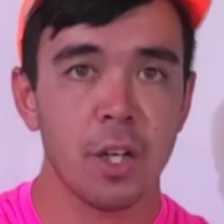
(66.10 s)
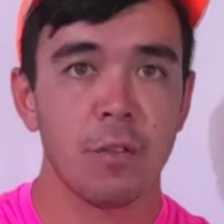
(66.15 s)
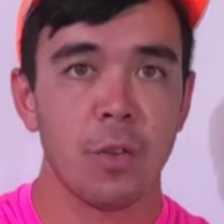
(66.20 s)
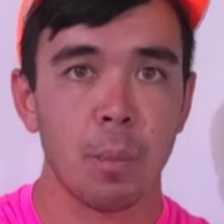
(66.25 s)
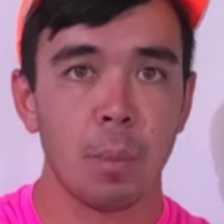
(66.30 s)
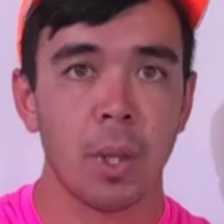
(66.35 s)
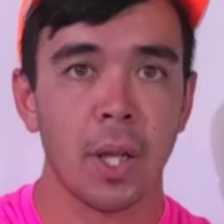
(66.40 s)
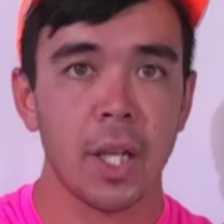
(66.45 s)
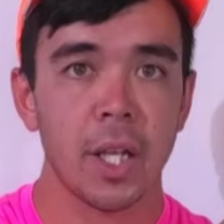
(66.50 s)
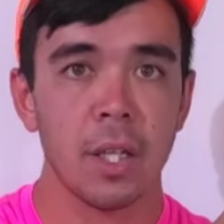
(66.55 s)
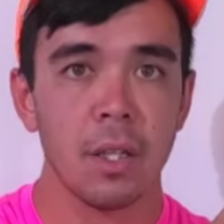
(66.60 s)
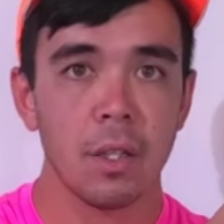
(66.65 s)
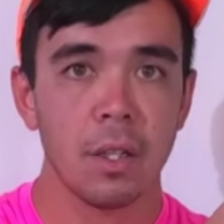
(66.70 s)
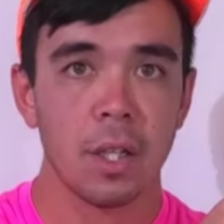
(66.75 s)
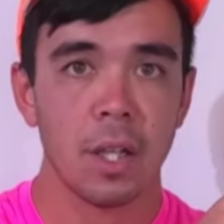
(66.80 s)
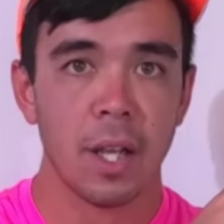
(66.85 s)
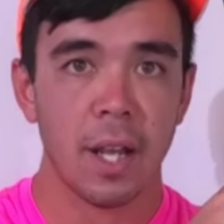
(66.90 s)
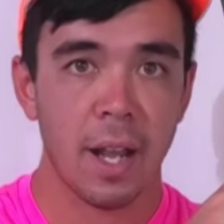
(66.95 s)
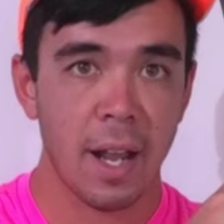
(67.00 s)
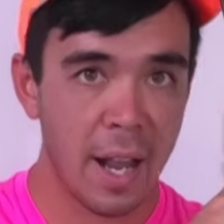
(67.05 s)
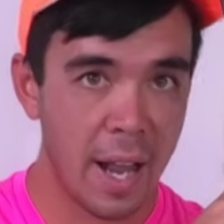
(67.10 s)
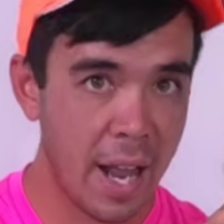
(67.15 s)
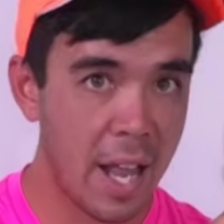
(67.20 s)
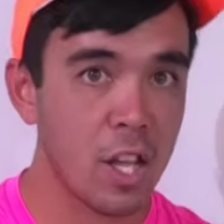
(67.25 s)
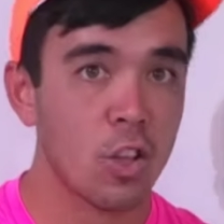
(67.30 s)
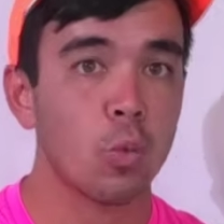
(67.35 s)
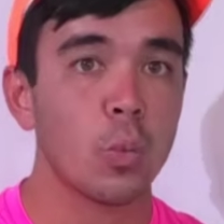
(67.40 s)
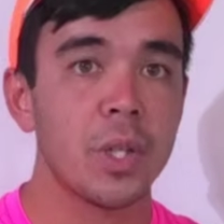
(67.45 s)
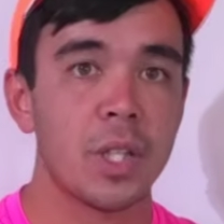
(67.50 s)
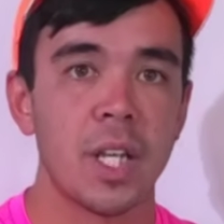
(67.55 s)
of the blade
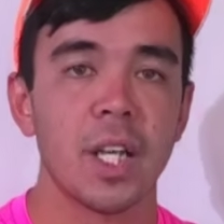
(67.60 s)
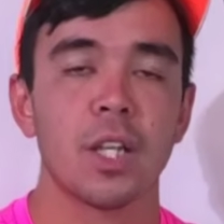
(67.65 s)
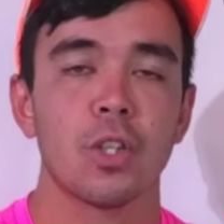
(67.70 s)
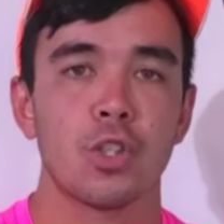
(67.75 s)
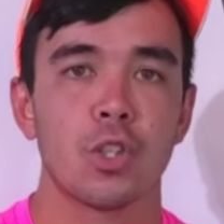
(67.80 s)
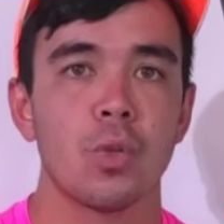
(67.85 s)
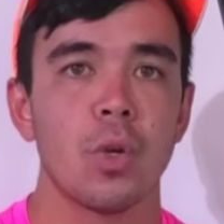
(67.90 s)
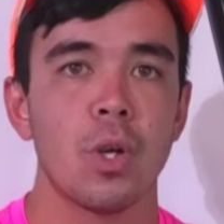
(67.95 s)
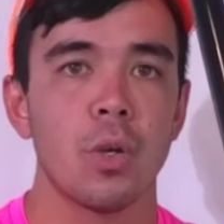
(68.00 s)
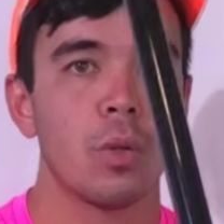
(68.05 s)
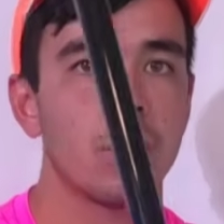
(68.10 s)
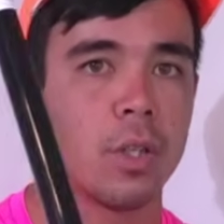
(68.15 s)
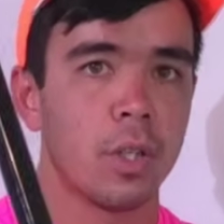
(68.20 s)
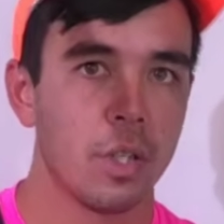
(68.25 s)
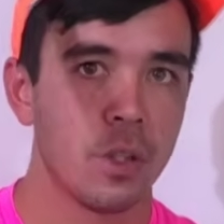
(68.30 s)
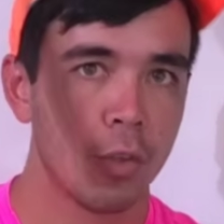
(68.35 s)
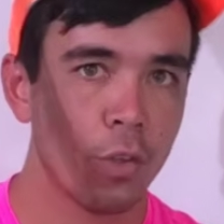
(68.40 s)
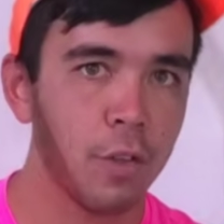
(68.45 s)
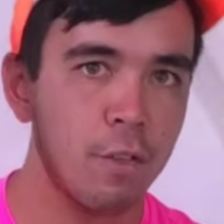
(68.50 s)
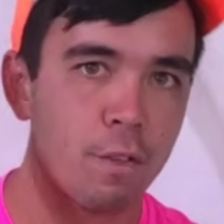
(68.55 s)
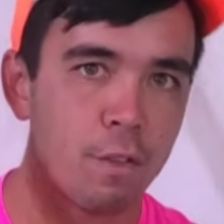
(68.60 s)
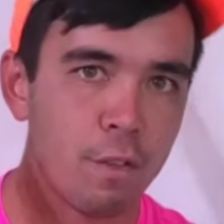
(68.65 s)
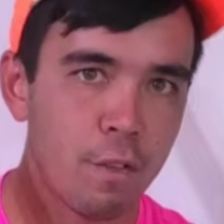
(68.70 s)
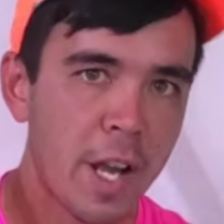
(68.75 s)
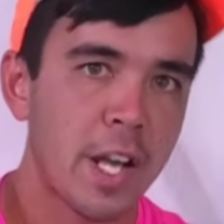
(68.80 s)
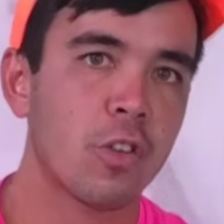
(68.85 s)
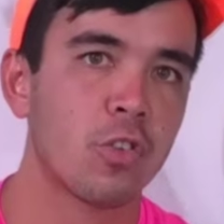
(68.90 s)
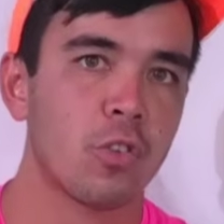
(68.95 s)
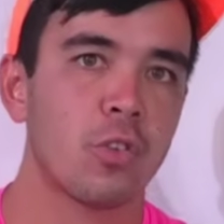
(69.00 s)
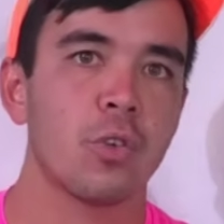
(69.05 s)
as we take a stroke, the
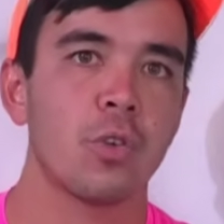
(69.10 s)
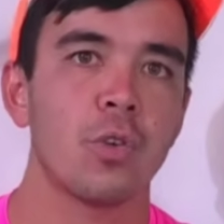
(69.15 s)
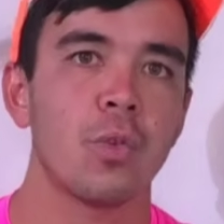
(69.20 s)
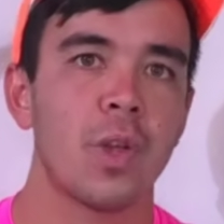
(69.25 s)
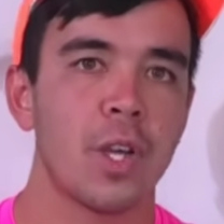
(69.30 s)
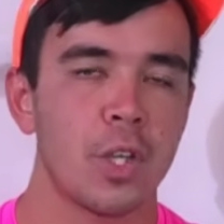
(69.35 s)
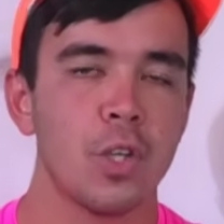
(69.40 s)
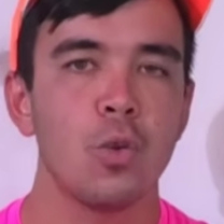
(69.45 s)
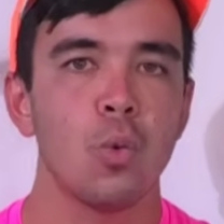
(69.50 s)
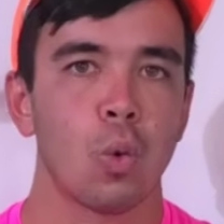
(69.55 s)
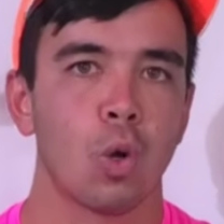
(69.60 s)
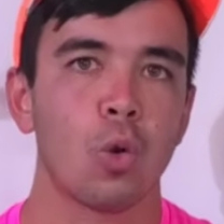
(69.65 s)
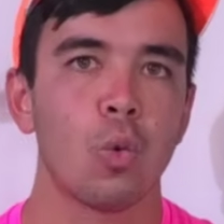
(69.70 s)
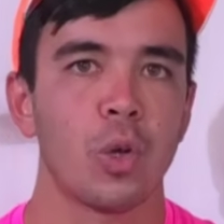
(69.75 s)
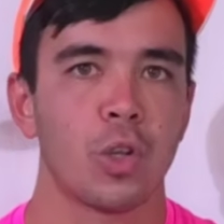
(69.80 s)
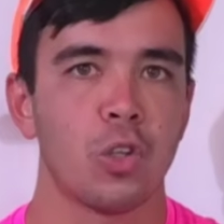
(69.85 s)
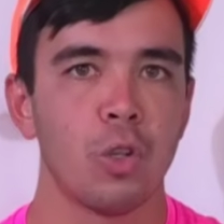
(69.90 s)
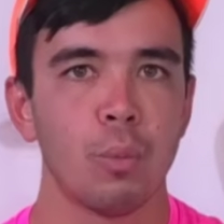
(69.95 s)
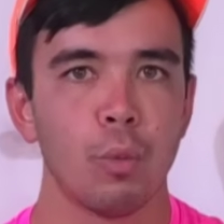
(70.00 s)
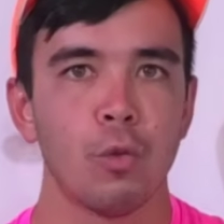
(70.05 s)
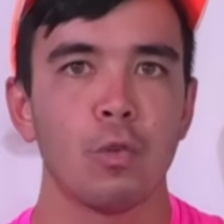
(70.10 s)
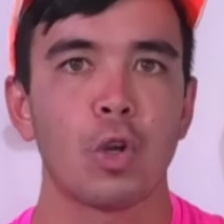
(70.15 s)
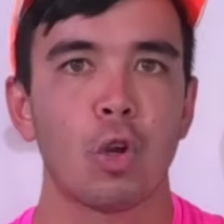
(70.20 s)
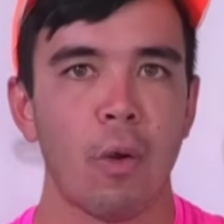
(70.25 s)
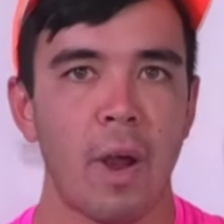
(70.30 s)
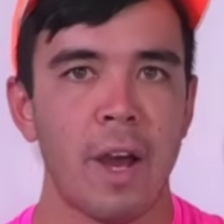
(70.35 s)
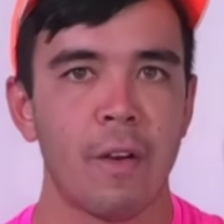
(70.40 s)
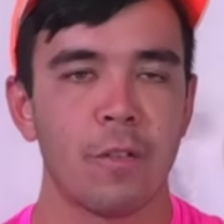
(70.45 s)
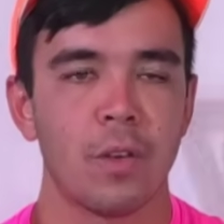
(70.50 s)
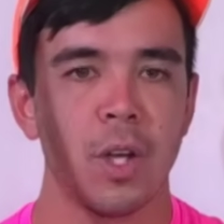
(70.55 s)
faster that you are going to move a
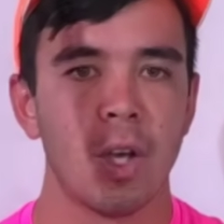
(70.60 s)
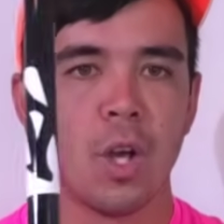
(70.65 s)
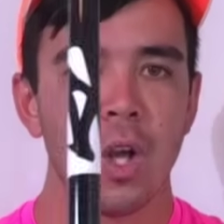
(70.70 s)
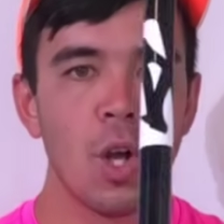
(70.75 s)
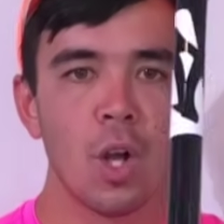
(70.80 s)
craft.